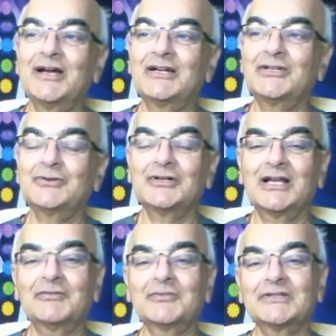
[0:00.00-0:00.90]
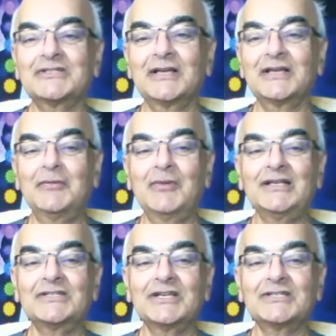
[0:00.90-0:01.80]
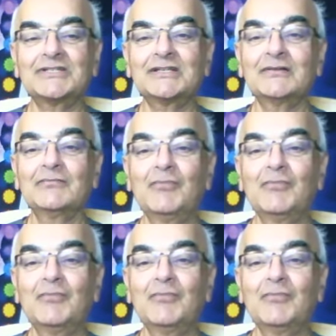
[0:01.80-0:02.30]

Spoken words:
MITO, and now I'm going to say MIGST,